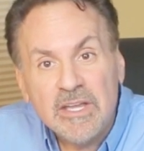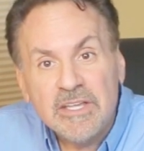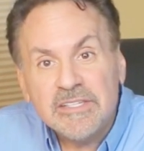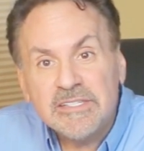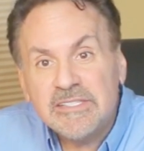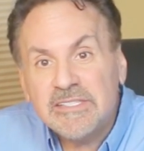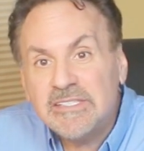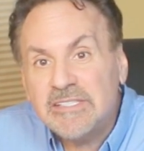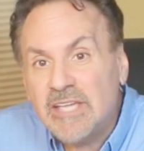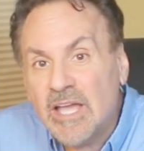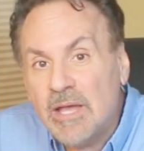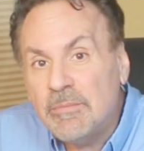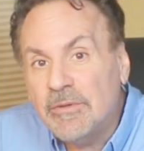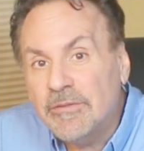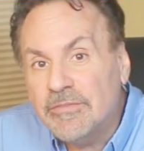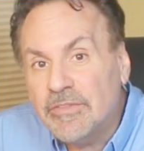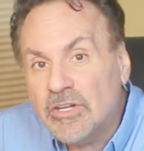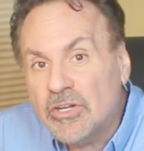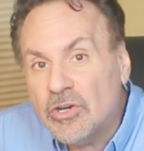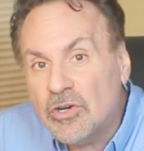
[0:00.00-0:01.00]
Some
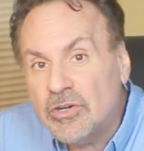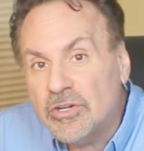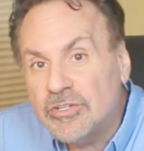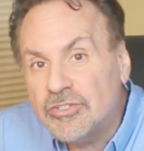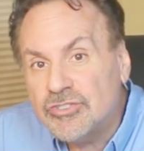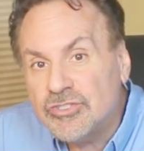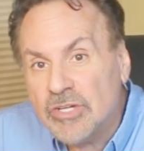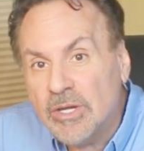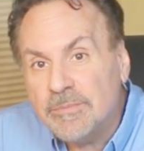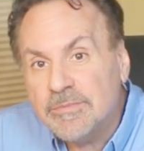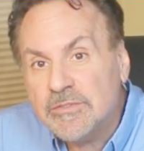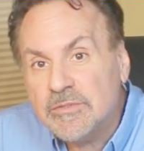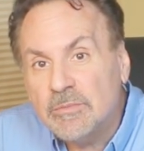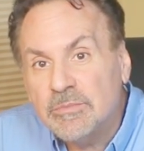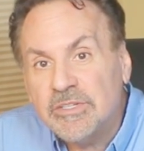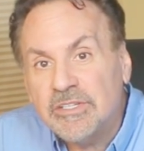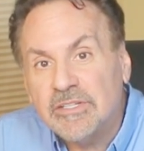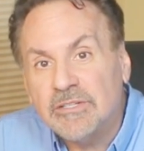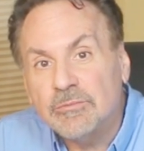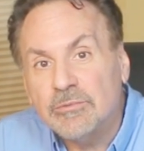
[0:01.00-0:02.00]
of the current jumps
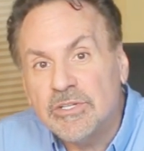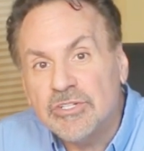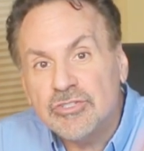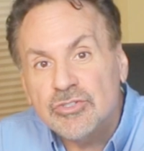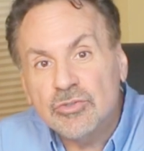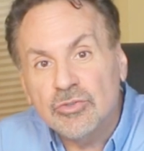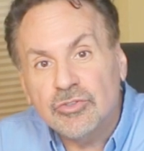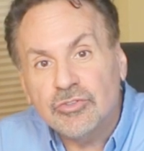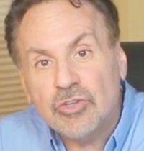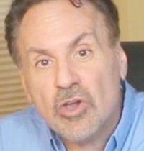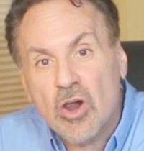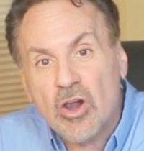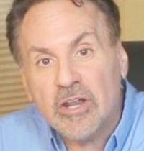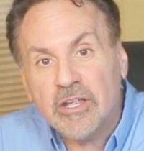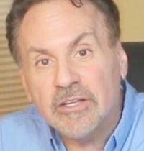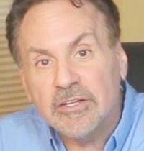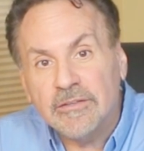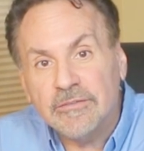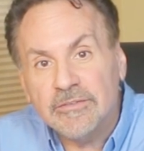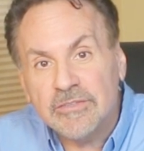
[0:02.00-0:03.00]
from the original
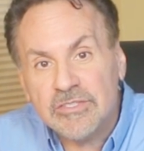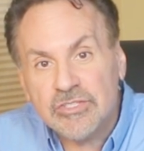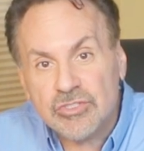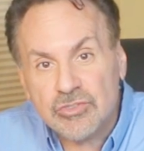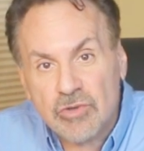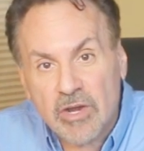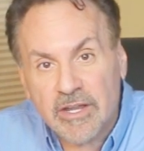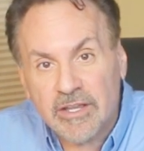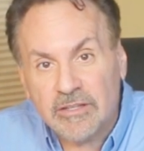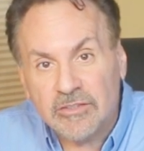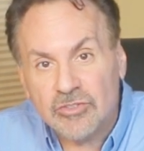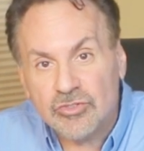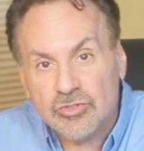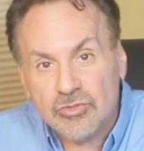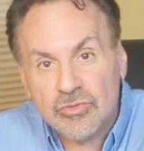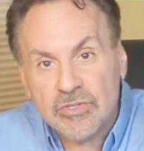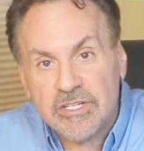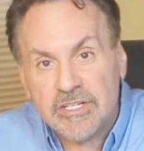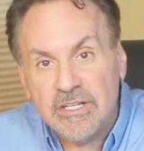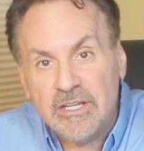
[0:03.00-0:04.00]
target of the strike, the
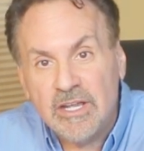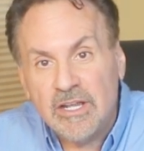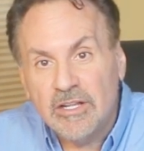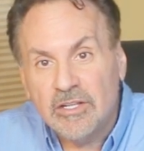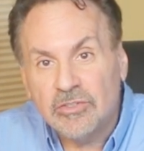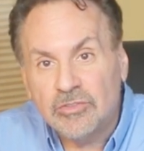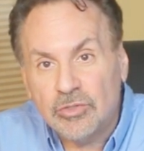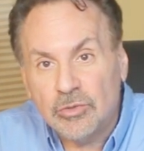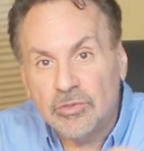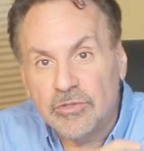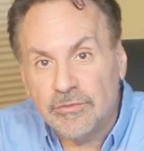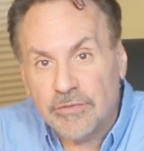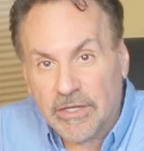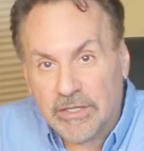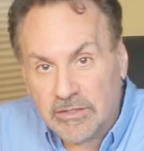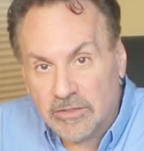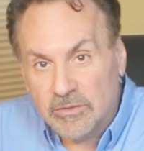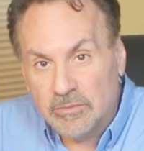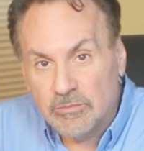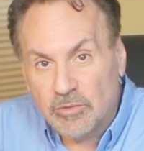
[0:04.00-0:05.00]
tree, to the
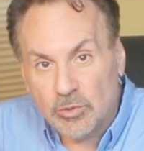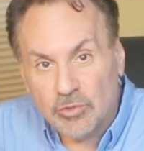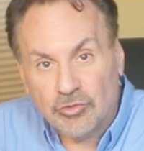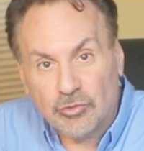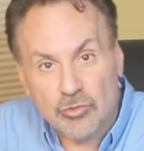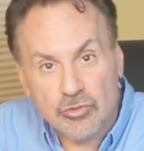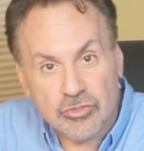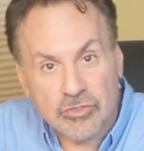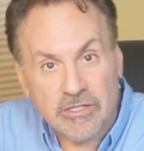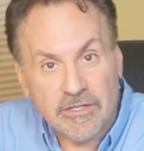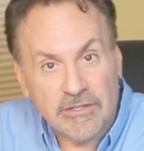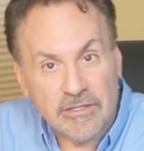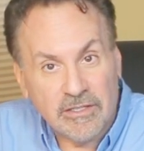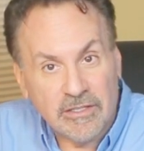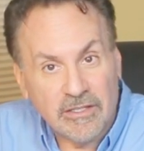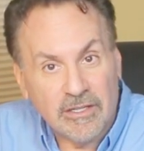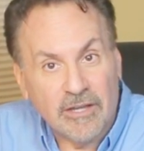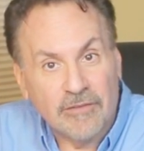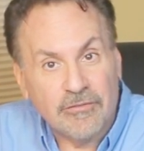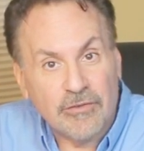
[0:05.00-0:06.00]
victim, who's
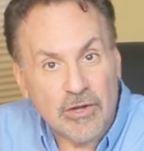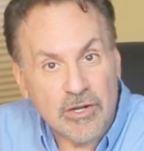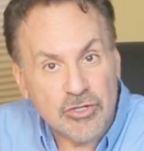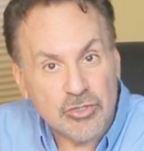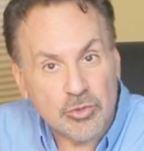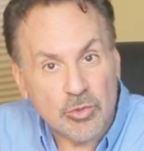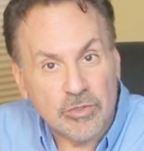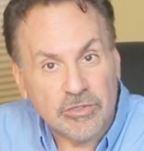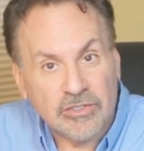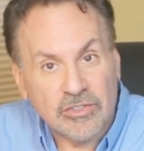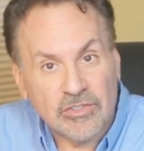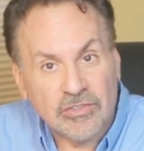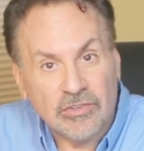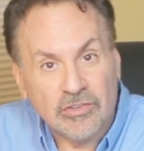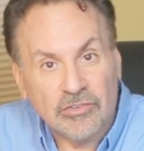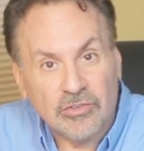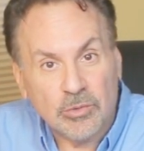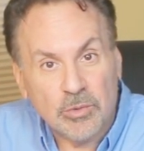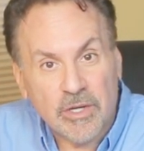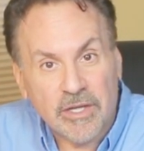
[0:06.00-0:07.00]
usually a very short
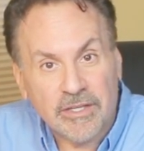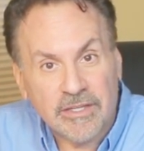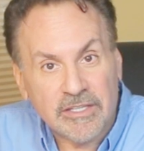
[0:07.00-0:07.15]
distance away.